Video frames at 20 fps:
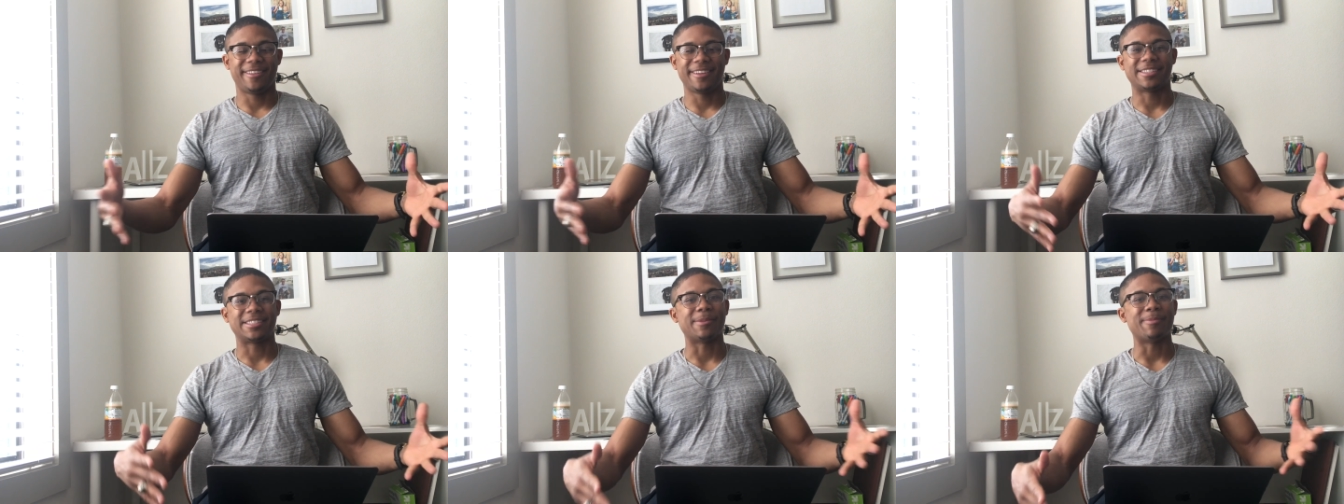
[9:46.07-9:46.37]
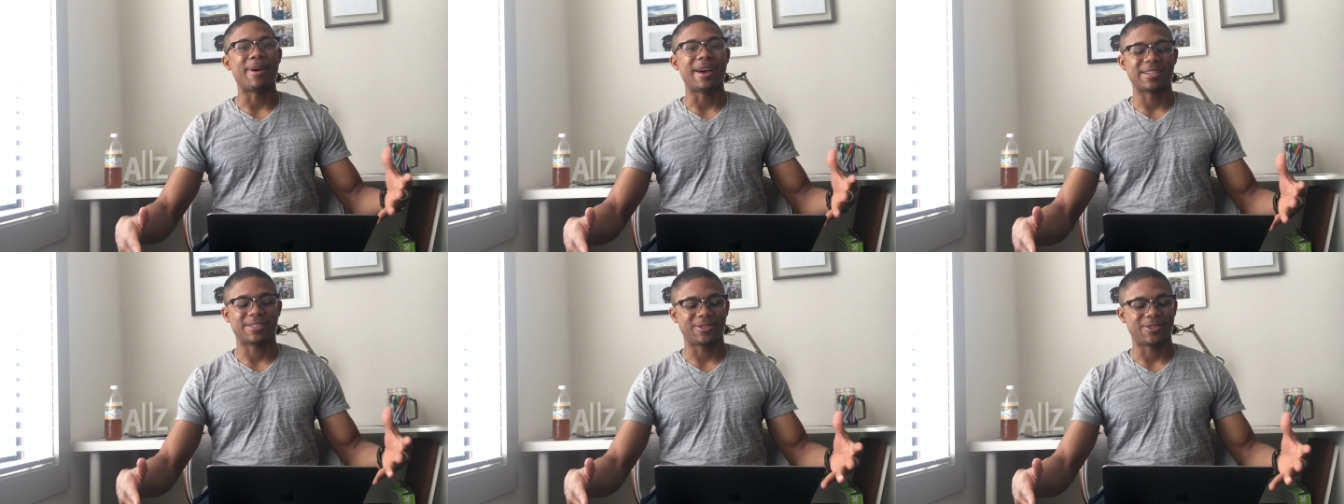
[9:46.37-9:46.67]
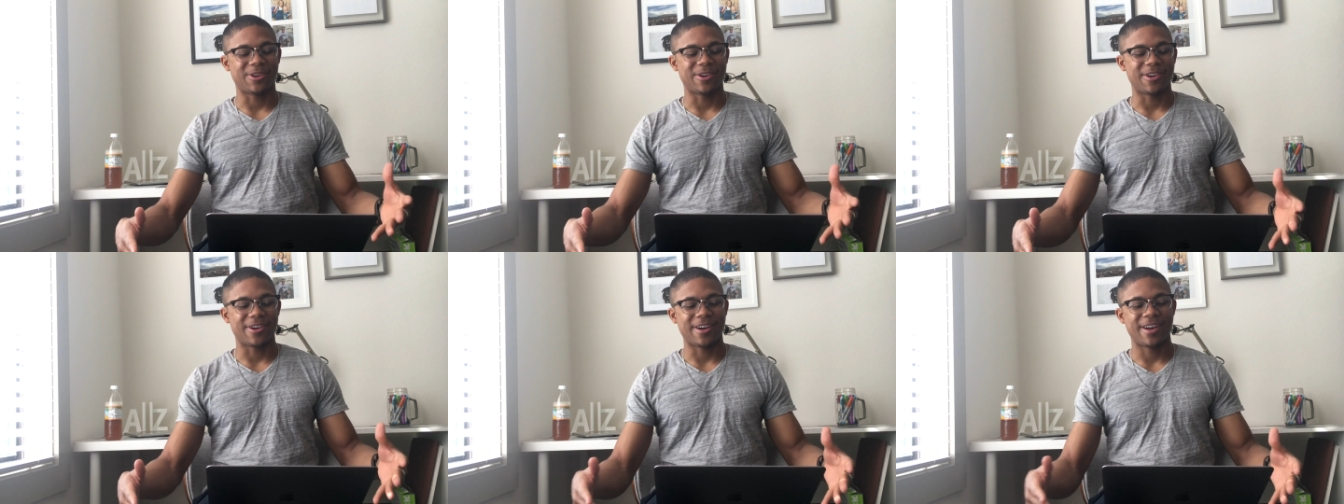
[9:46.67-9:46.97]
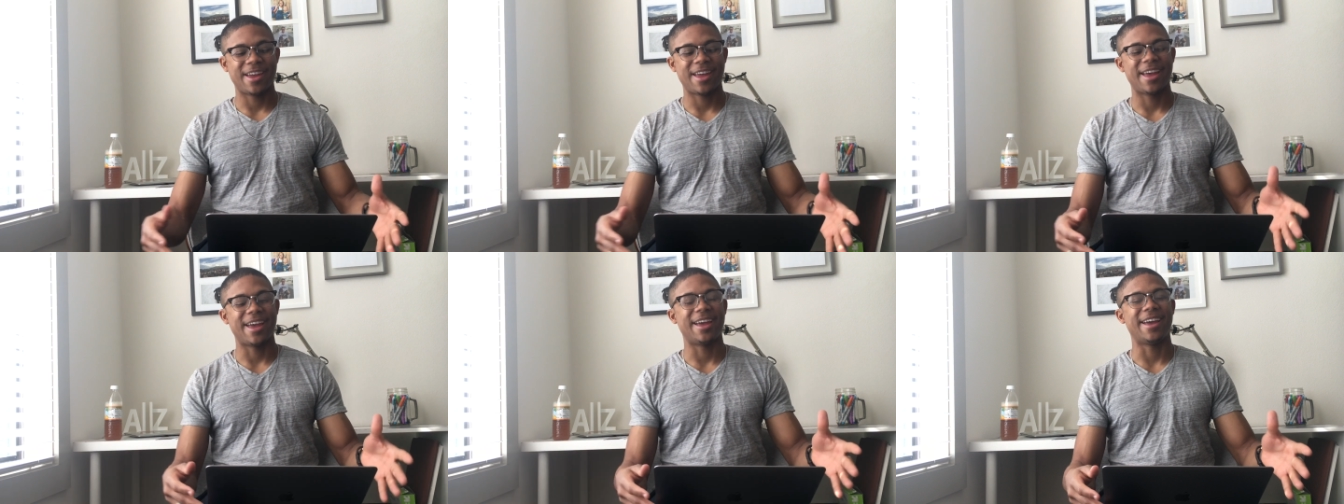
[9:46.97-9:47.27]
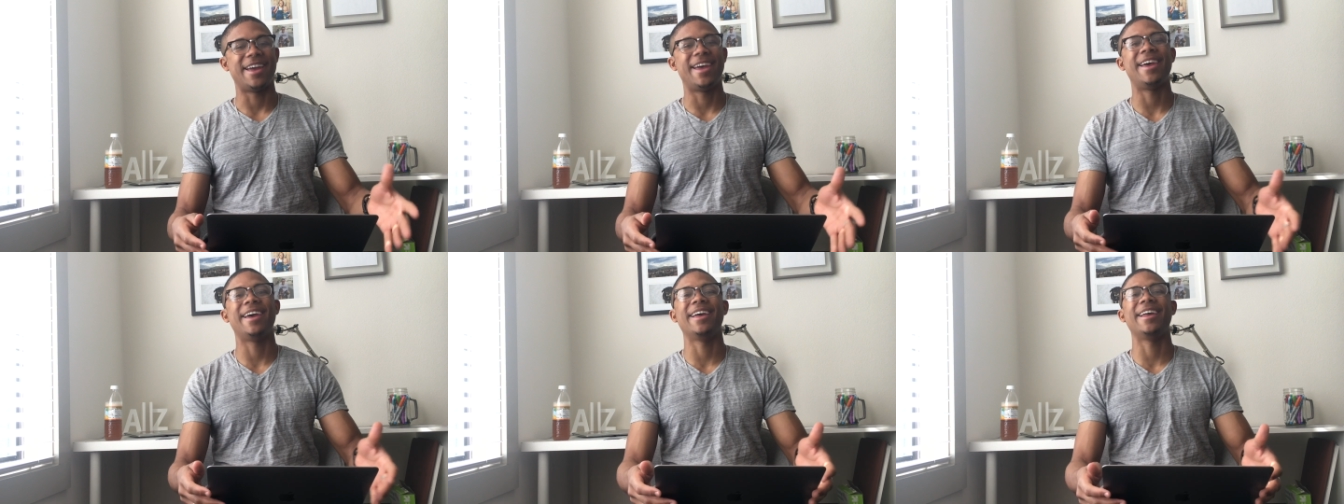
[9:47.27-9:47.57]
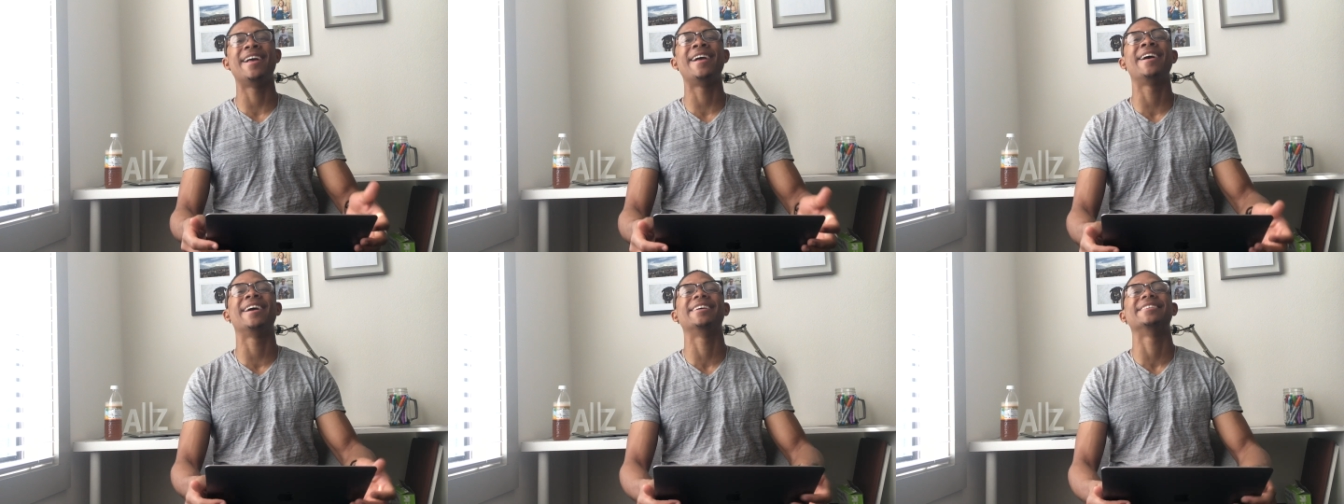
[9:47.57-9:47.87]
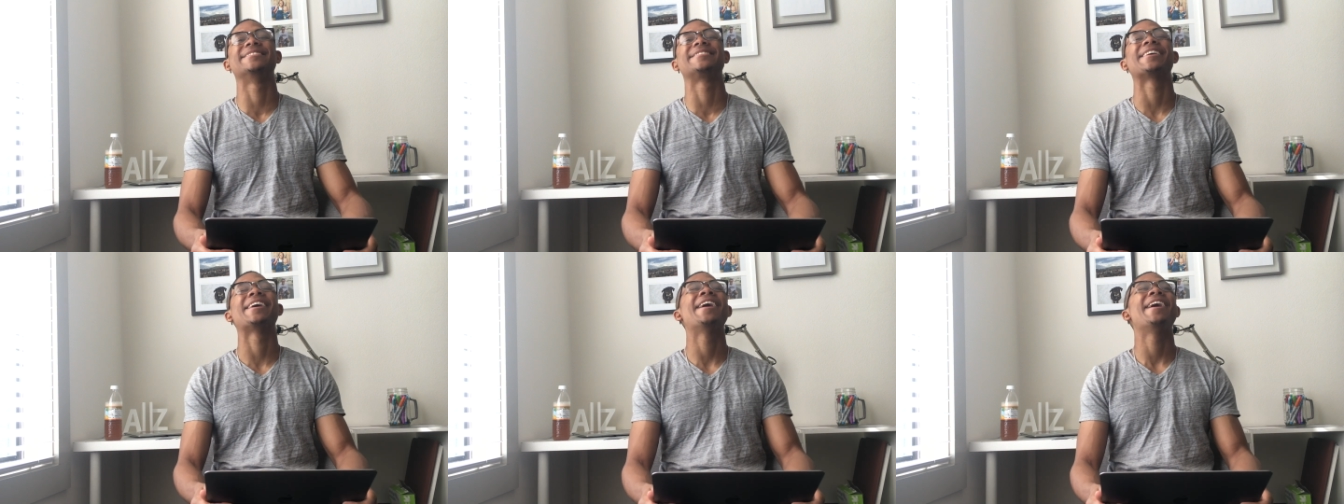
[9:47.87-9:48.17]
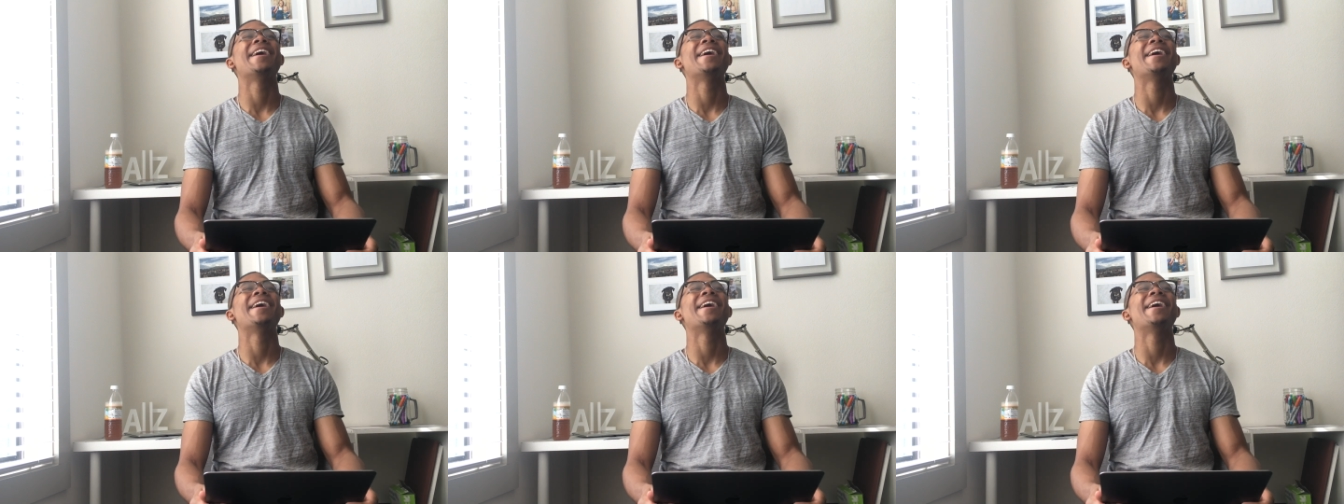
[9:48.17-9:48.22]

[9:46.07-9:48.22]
this semester and